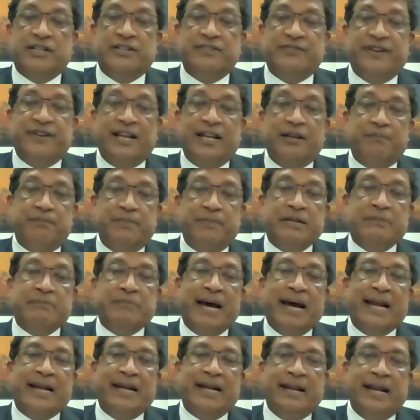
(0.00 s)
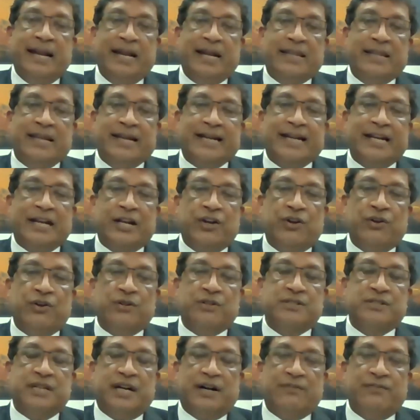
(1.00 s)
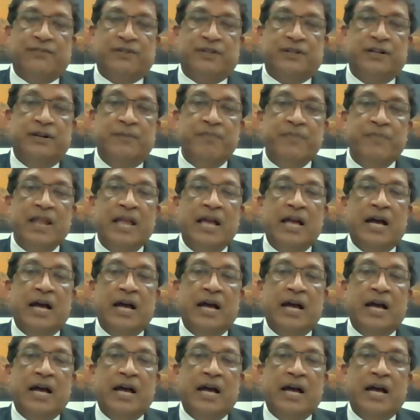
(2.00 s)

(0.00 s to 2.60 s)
development mandate that it looks after,